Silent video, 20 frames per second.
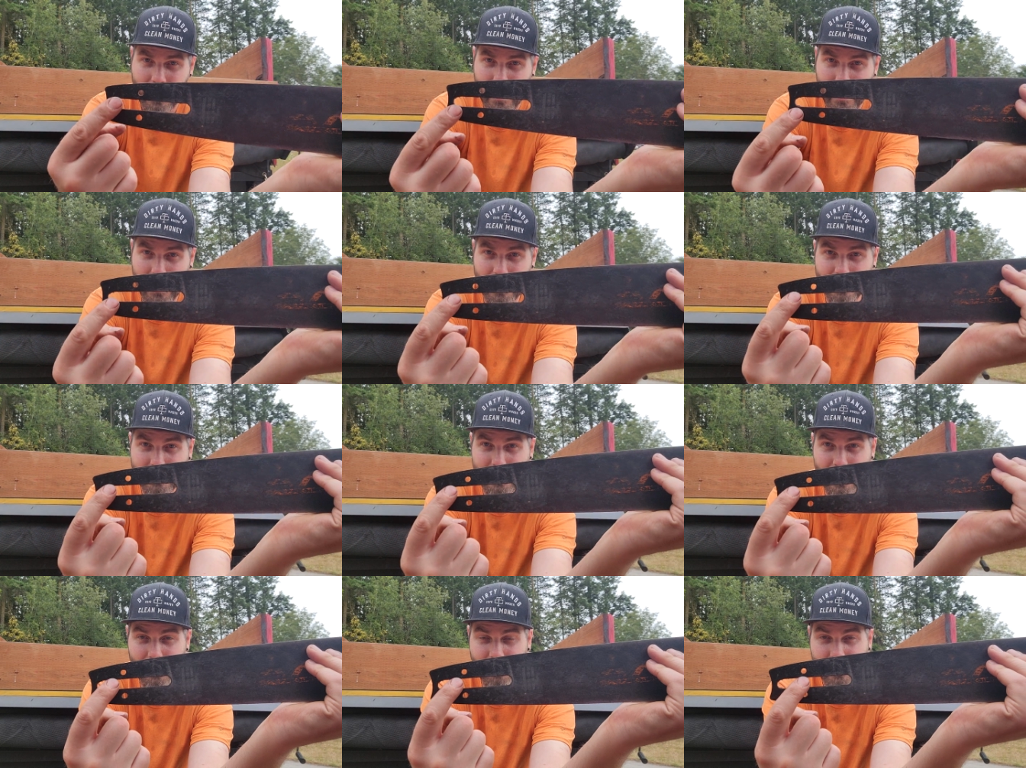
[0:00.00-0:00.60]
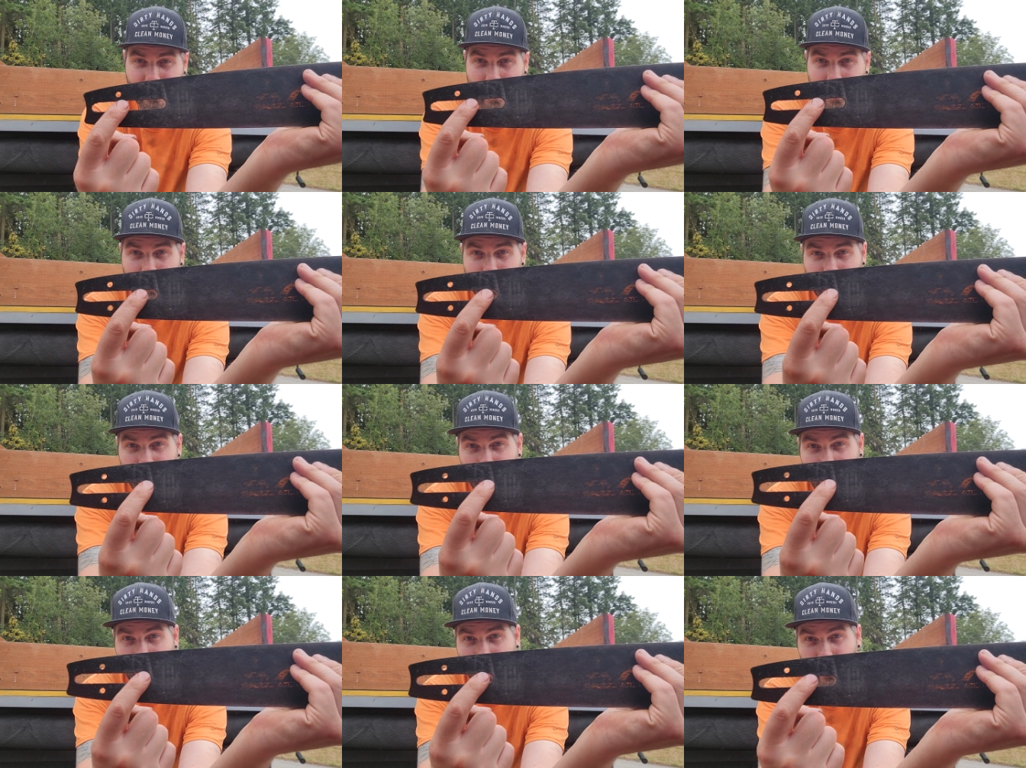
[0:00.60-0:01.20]
is they've got a
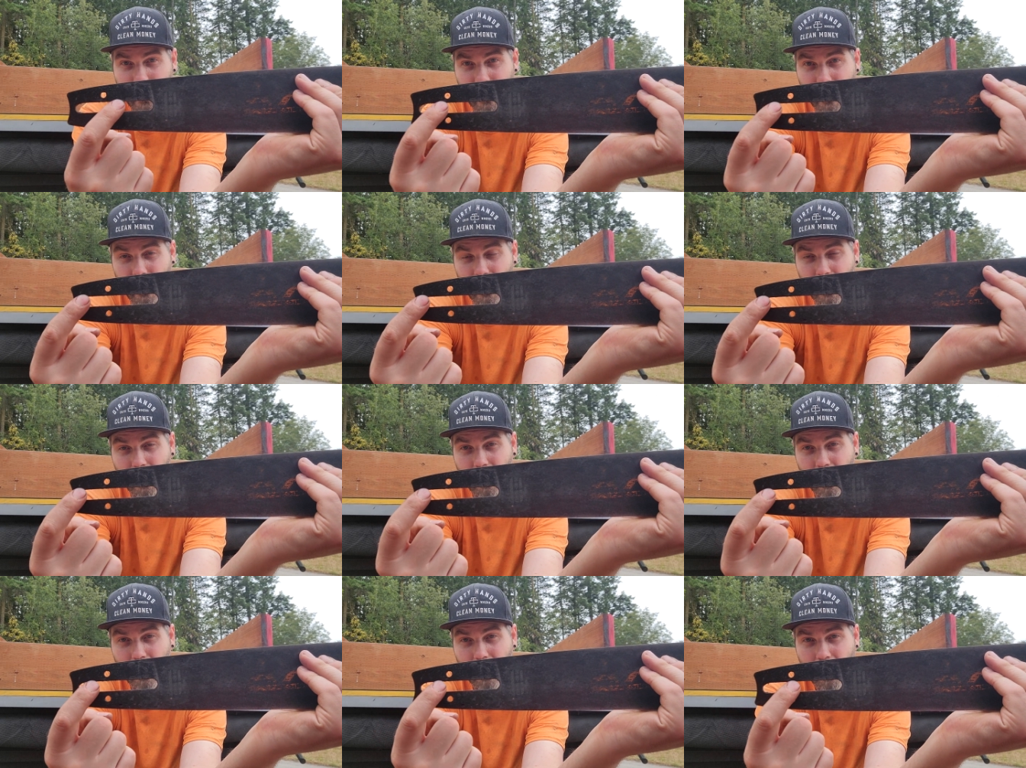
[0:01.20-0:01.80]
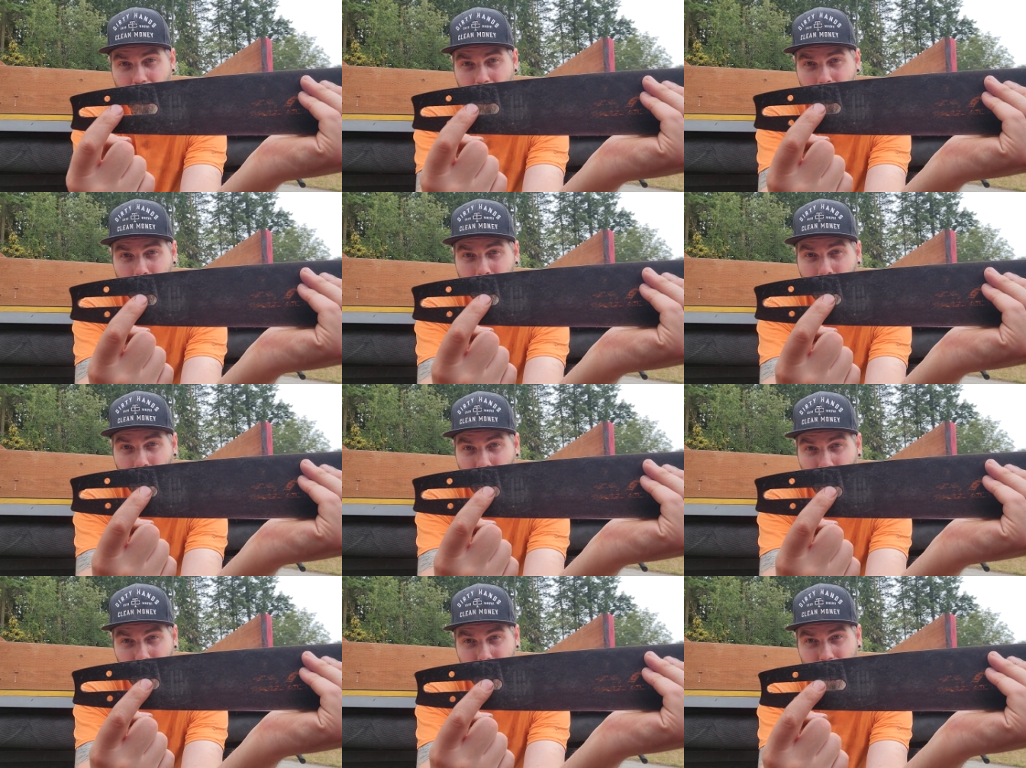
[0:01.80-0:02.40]
longer
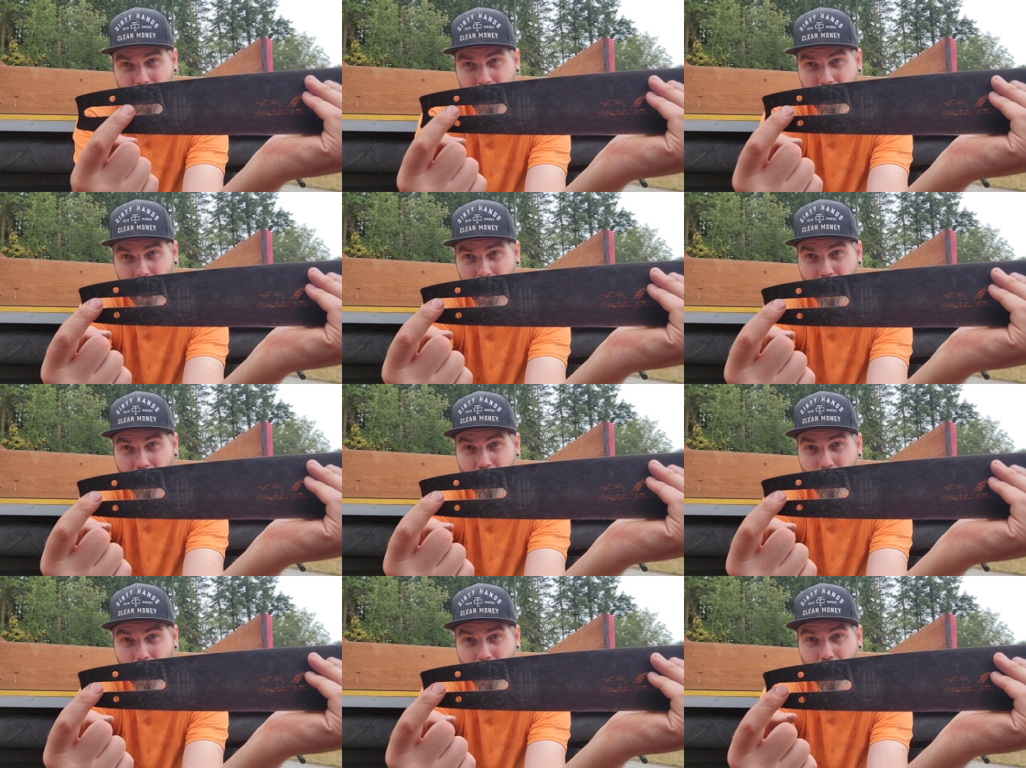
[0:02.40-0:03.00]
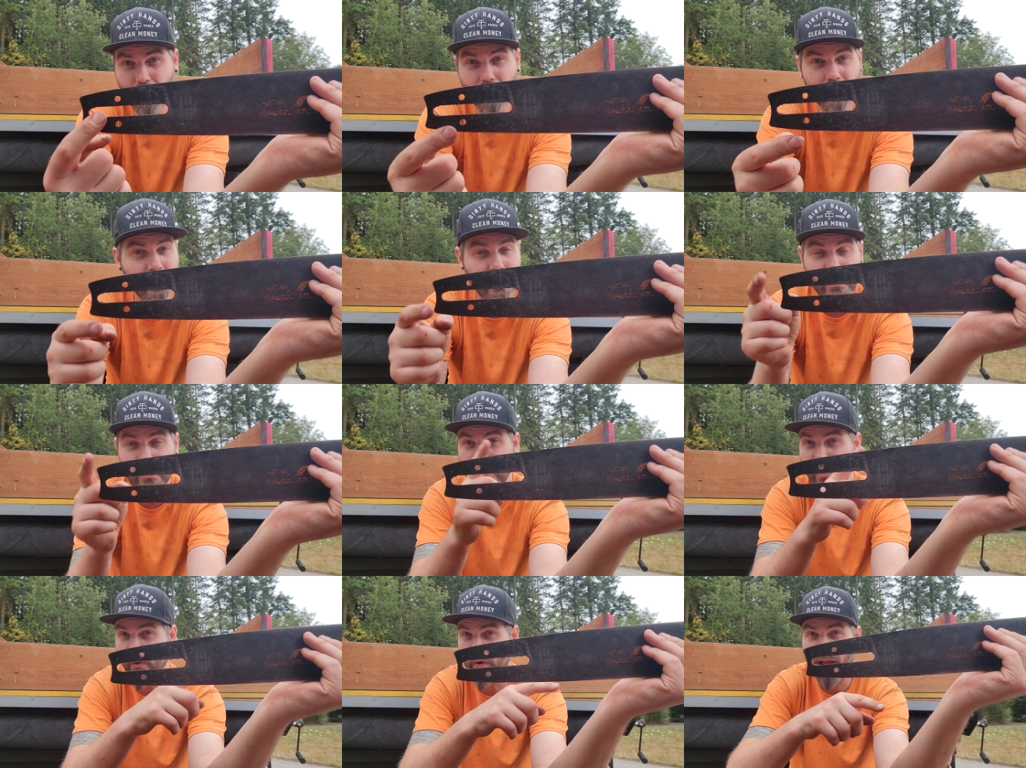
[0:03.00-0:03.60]
bar stud groove, so
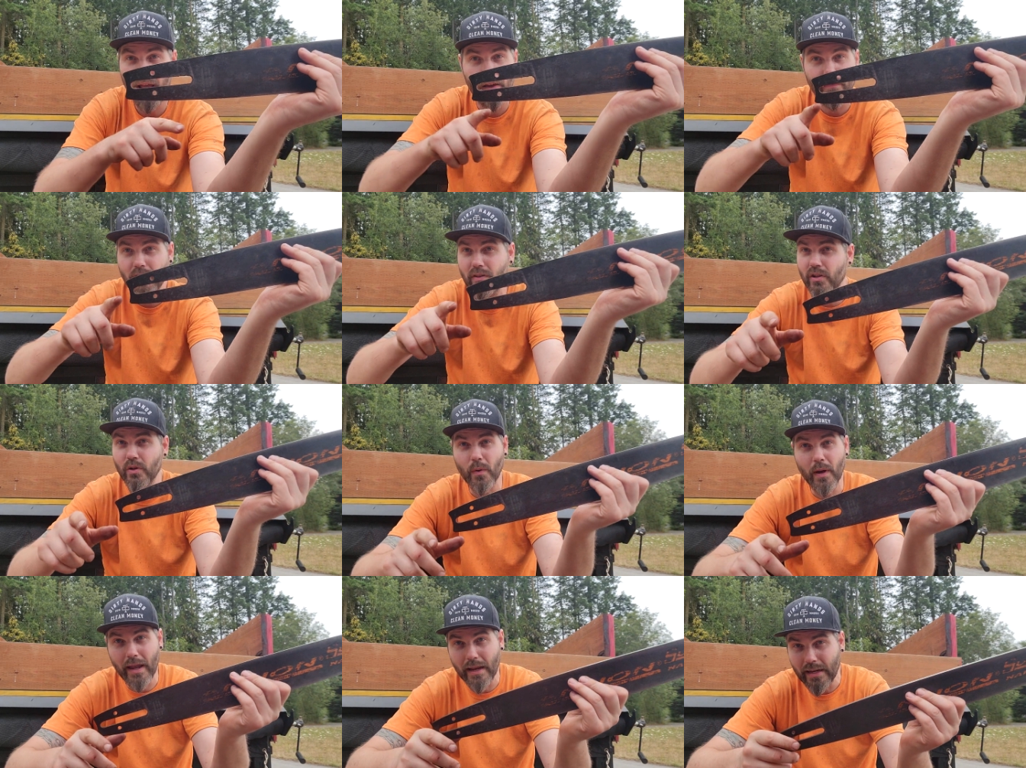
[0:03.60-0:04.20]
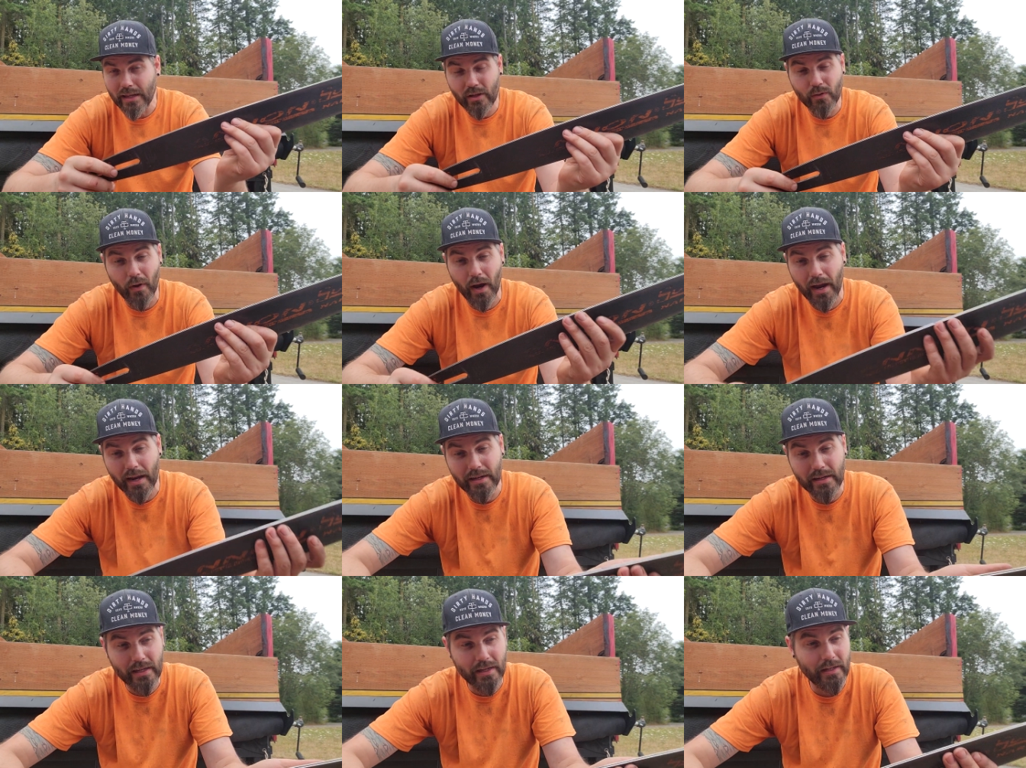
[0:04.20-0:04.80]
you don't have to do any
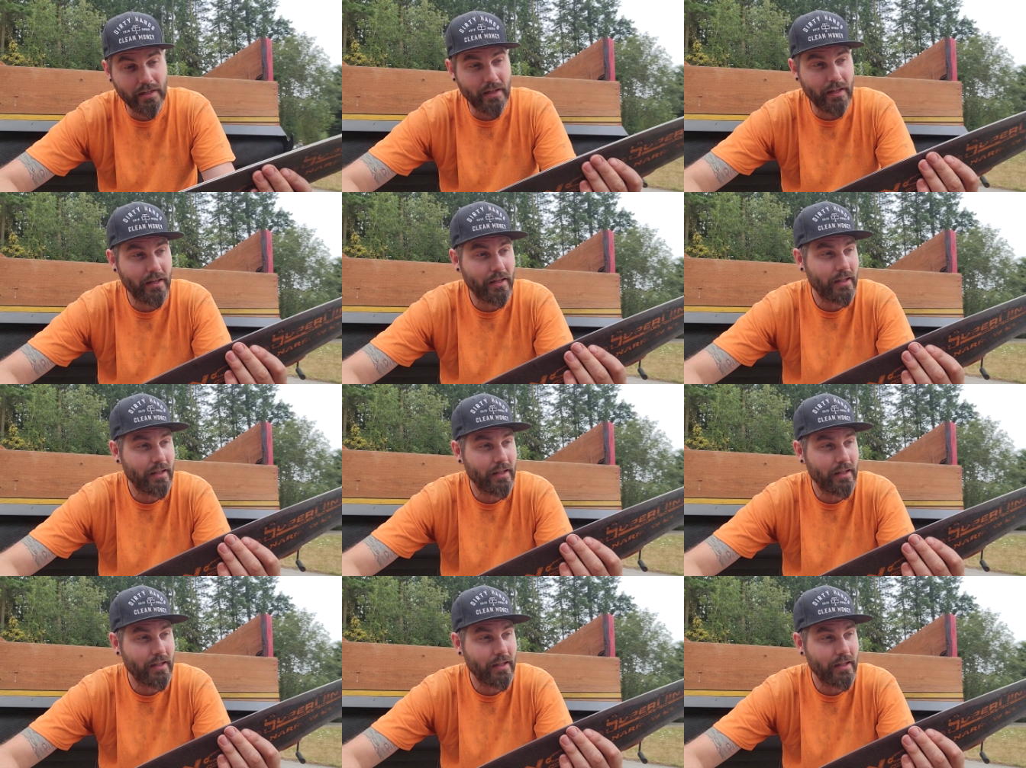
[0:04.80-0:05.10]
grinding.